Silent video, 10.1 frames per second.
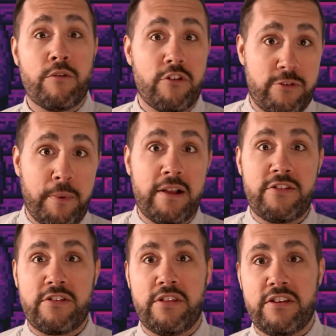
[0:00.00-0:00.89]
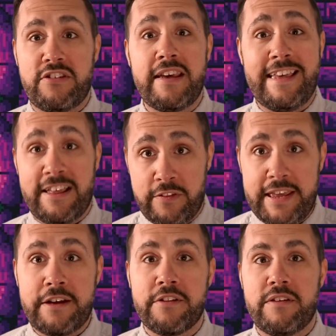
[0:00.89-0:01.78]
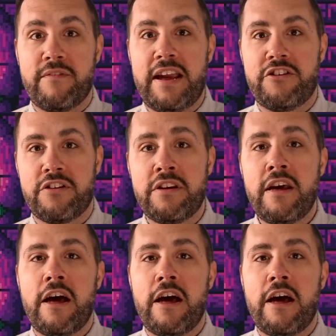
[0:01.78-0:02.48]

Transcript: In response to this illegal invasion,